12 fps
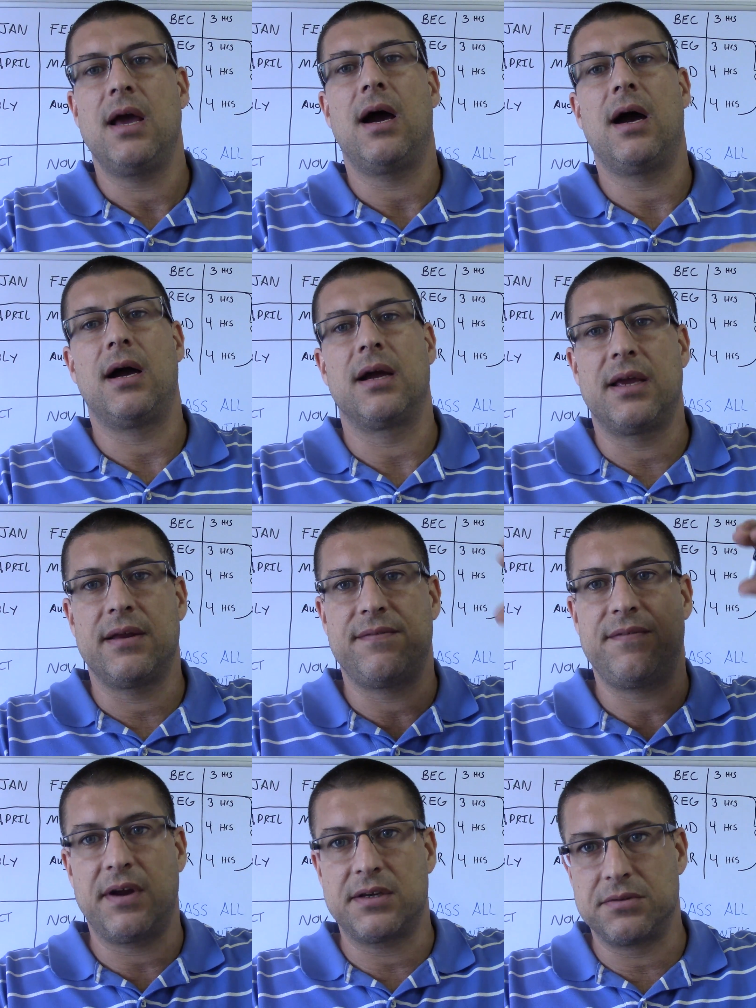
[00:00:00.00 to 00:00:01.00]
uh, get
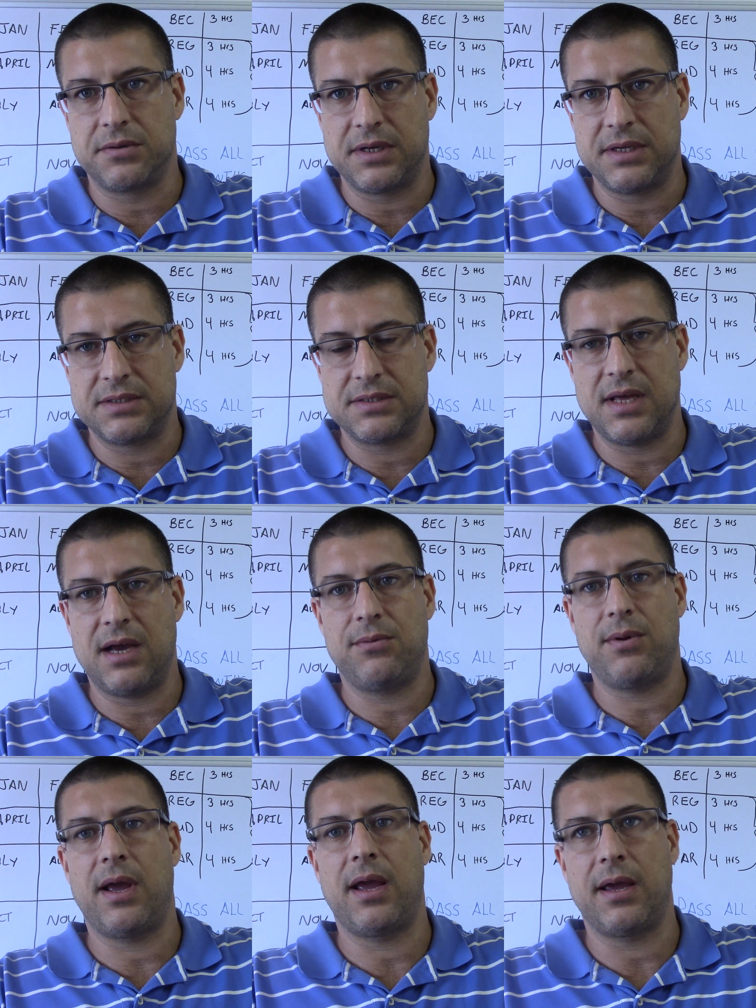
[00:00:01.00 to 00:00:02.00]
victories. That
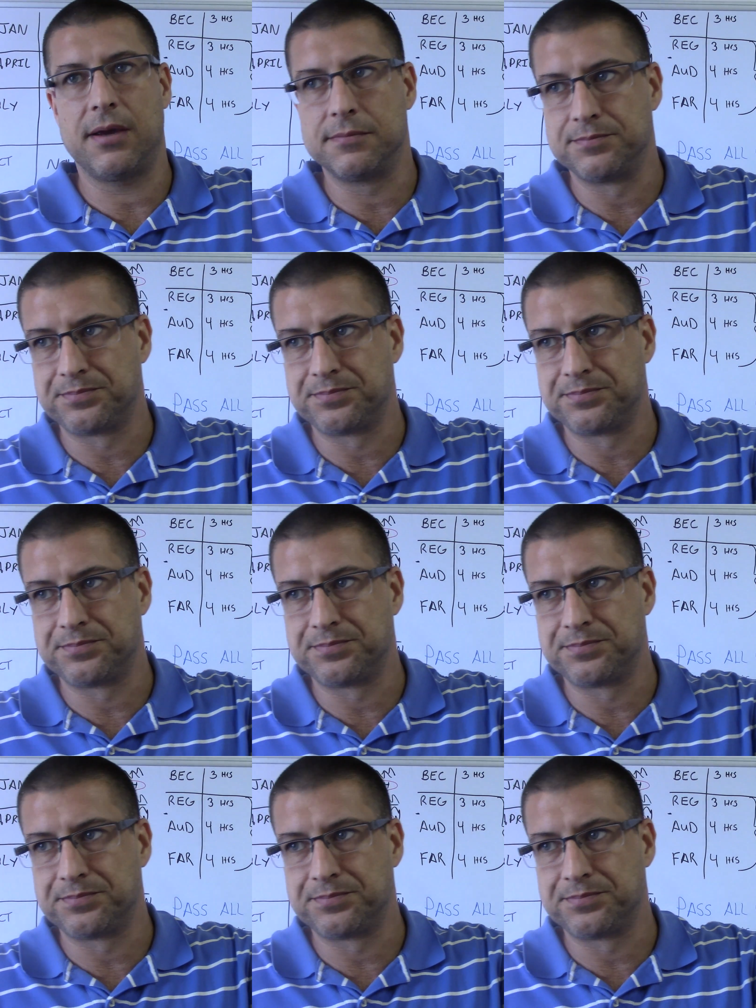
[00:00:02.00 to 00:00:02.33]
way,